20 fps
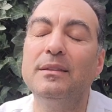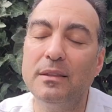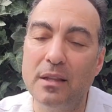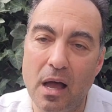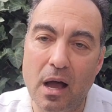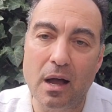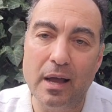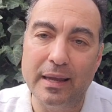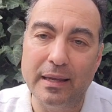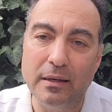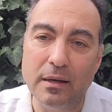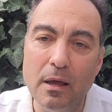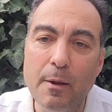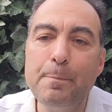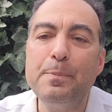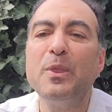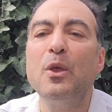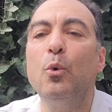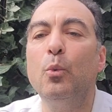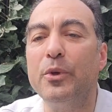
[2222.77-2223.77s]
line
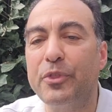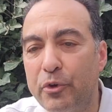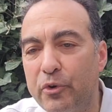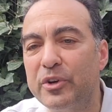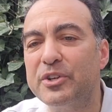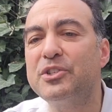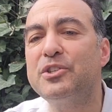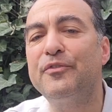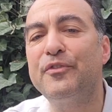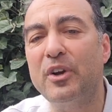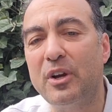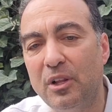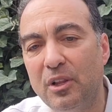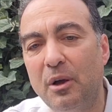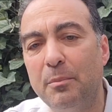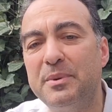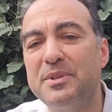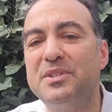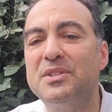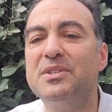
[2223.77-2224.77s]
with Christopher
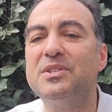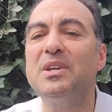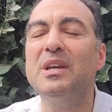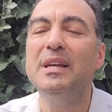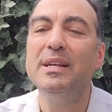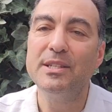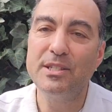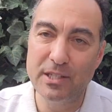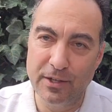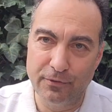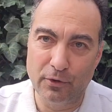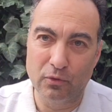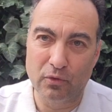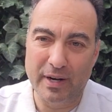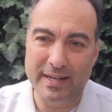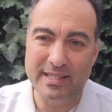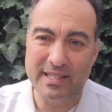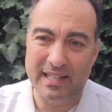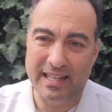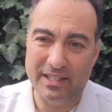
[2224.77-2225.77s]
Columbus's civil
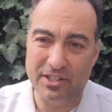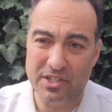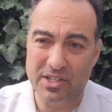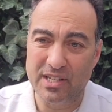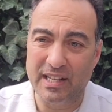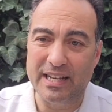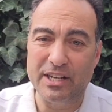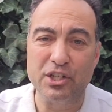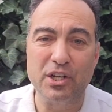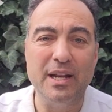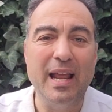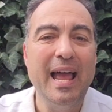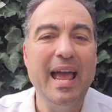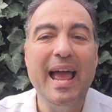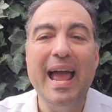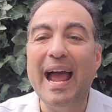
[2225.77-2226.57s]
rights legislation,